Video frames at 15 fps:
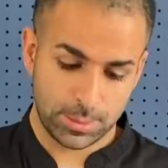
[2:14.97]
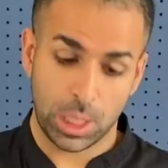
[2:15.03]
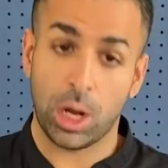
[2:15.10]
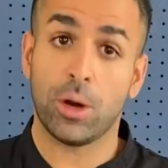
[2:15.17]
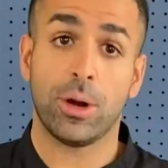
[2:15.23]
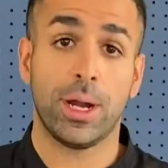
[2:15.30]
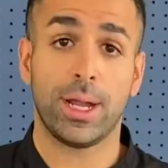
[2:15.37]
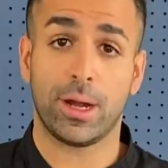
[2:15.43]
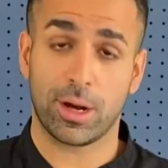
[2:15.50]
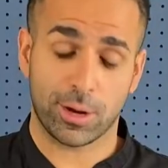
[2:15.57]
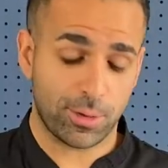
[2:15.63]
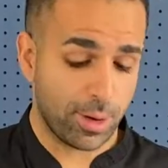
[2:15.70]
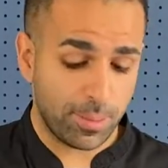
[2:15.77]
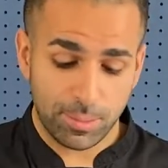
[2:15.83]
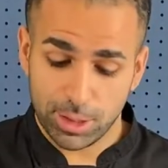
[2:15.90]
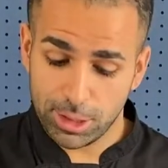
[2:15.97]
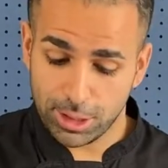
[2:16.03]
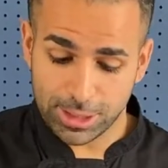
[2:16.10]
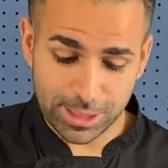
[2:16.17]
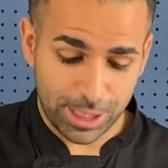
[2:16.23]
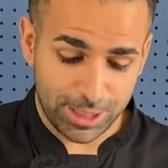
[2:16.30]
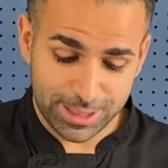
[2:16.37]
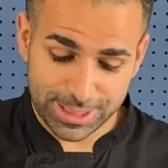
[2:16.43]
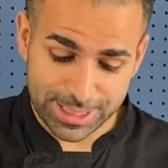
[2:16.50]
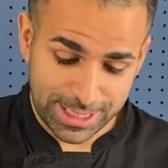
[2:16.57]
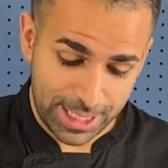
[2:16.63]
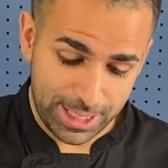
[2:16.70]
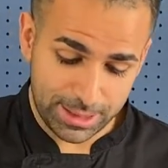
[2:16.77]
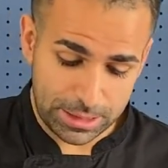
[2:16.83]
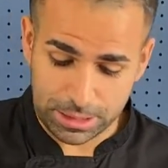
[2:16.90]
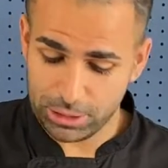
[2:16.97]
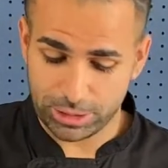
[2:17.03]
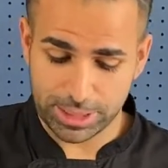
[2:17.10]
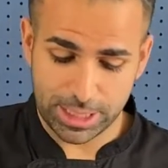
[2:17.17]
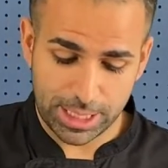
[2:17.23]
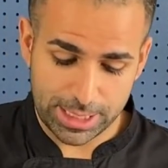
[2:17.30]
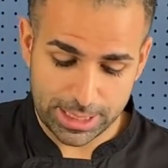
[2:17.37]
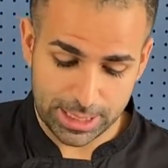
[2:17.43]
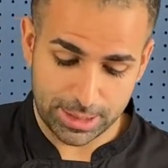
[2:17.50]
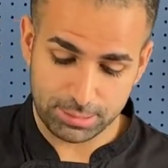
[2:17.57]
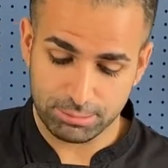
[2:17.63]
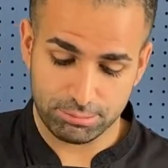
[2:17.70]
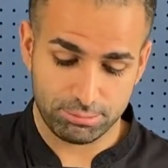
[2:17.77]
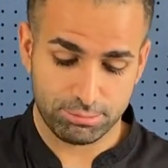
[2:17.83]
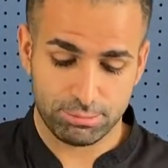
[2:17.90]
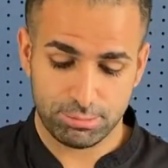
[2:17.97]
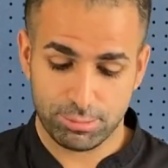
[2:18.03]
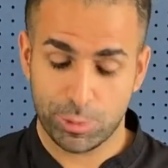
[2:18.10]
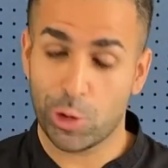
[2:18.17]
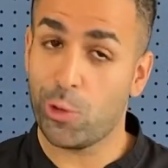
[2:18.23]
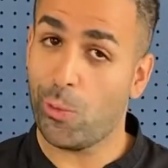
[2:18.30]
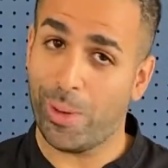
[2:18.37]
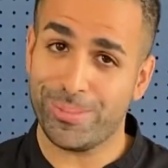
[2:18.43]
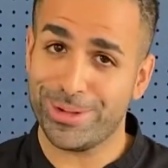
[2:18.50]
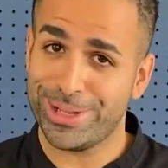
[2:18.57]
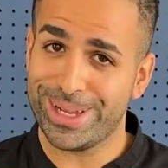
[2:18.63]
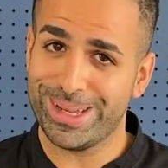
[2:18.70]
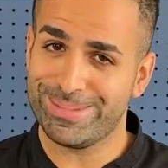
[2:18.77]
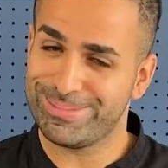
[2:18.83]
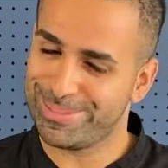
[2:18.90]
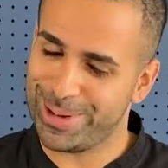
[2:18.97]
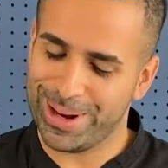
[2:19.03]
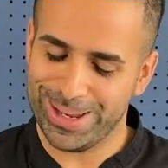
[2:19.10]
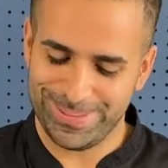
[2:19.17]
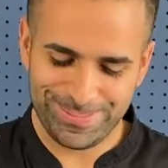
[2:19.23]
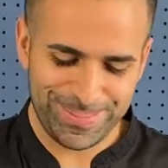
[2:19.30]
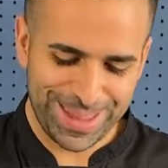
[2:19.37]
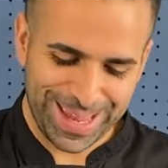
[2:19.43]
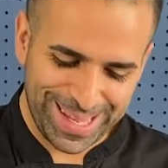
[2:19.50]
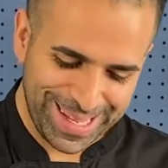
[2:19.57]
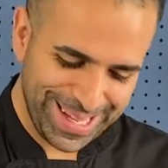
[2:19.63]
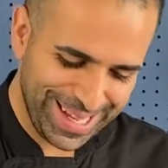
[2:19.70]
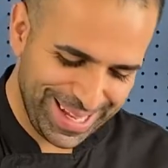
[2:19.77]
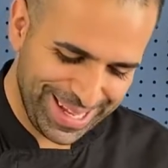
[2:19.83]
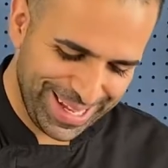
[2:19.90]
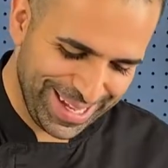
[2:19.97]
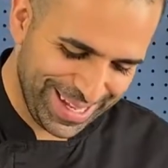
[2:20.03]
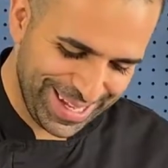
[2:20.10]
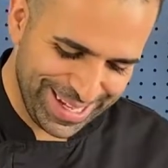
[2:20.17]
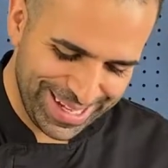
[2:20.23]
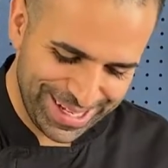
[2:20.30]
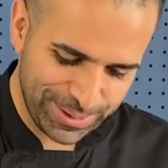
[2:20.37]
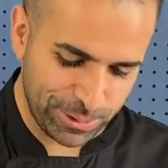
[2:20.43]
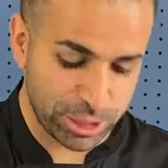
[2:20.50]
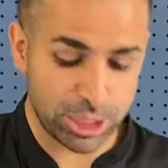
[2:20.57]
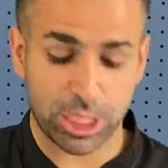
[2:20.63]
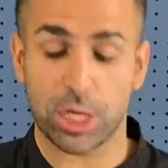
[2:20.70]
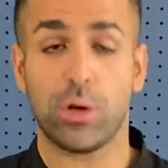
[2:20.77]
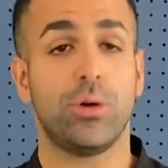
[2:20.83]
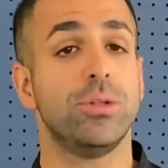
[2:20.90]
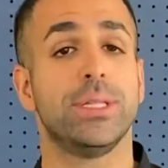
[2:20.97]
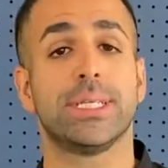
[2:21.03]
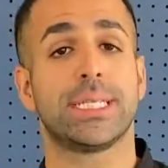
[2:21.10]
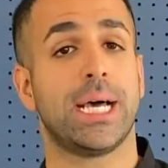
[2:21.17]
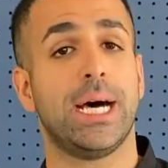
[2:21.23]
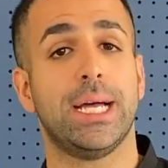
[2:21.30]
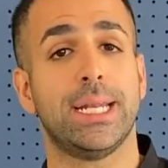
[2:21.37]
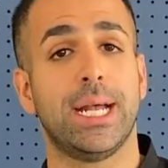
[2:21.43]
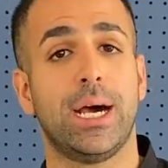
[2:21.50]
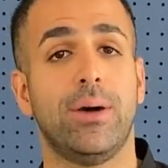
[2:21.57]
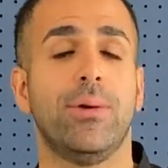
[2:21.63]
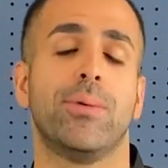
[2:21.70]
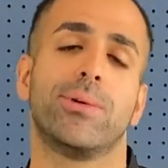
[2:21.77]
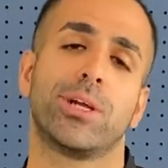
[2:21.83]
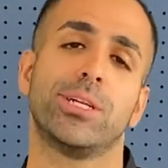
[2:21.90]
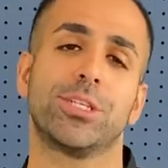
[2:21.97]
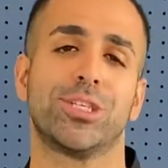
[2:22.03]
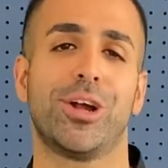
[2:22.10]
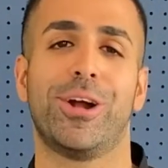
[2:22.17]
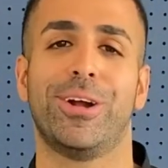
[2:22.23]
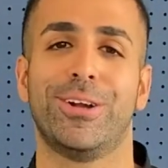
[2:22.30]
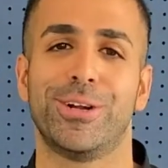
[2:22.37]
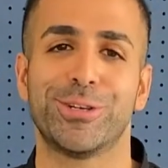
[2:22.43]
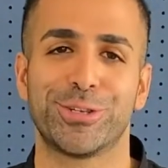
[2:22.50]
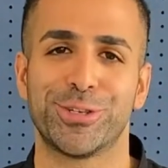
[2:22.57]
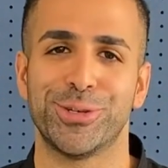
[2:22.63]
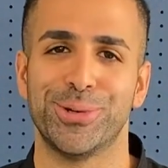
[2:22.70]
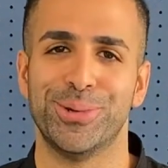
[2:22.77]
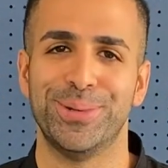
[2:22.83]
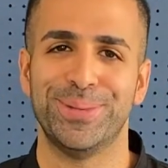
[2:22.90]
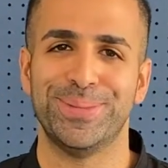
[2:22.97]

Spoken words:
All right, our crumble looks all set. It looks nice and crumbly, right? We're just gonna hold this hot now and we're gonna start on our stew.